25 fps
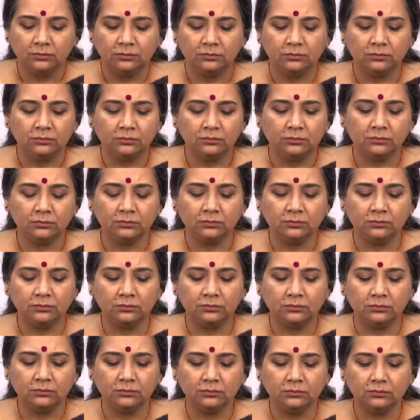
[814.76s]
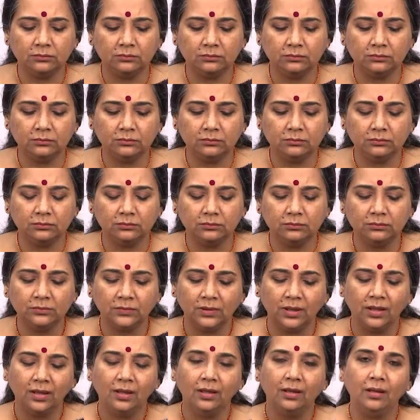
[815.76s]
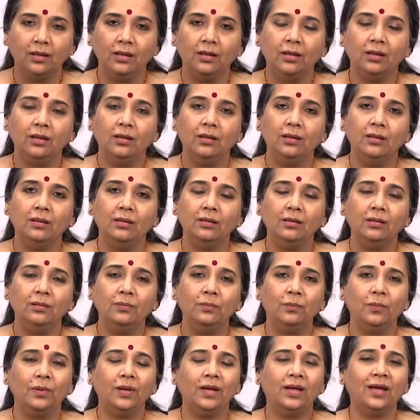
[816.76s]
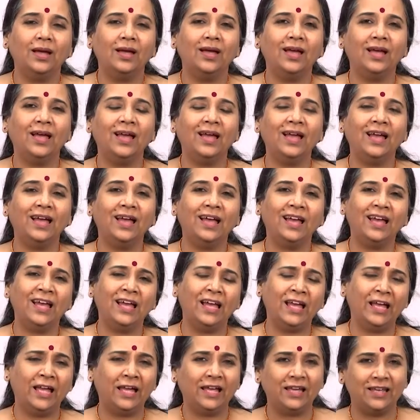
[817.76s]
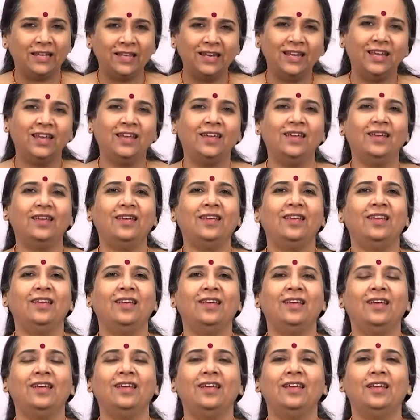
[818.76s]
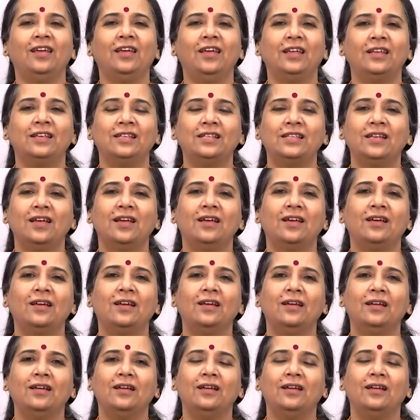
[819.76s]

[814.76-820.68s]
mm, pare sa.